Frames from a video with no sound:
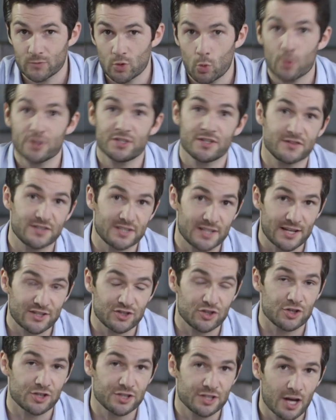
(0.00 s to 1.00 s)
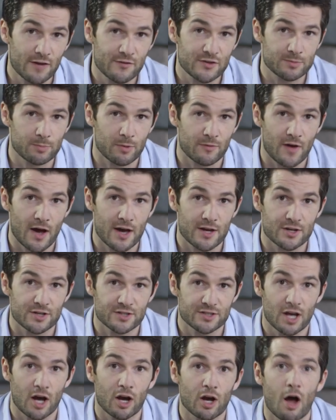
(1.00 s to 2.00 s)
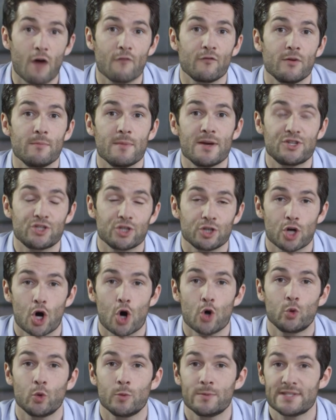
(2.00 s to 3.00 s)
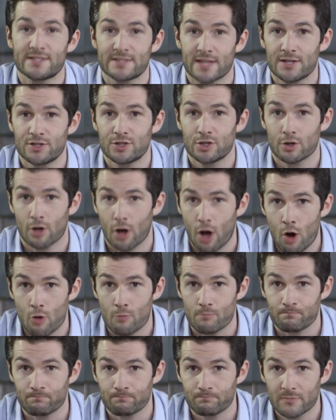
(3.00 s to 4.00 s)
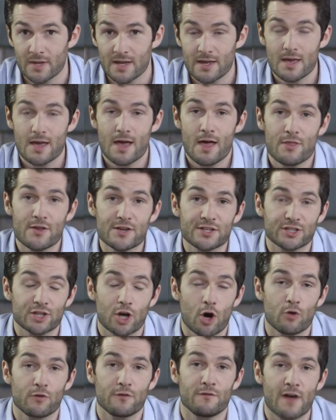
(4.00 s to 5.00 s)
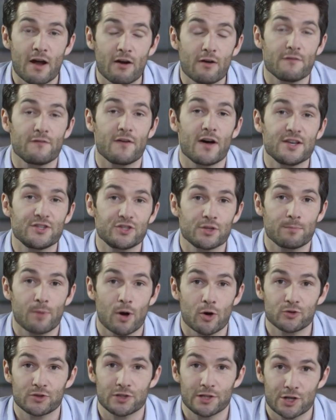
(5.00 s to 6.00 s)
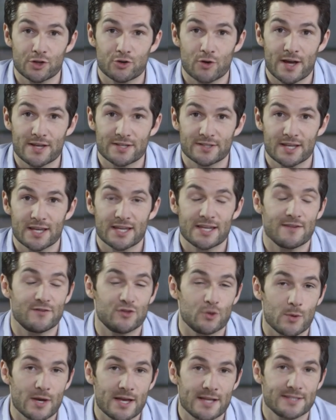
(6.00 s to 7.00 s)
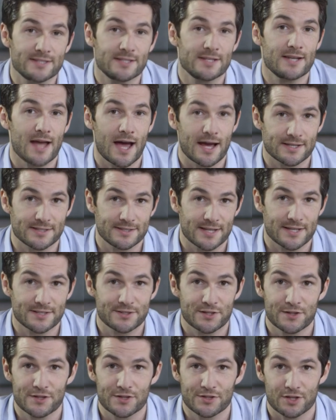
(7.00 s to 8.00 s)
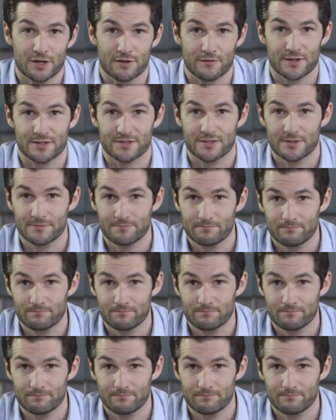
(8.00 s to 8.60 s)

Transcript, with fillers: Once you've selected your service providers, a confirmation code will be sent to your home. This code verifies your postal address and gives you instant access to the service.